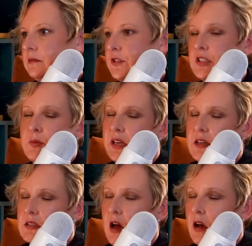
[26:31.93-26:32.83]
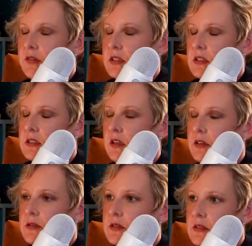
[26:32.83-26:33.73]
just because the office is
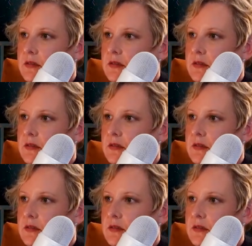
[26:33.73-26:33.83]
closed.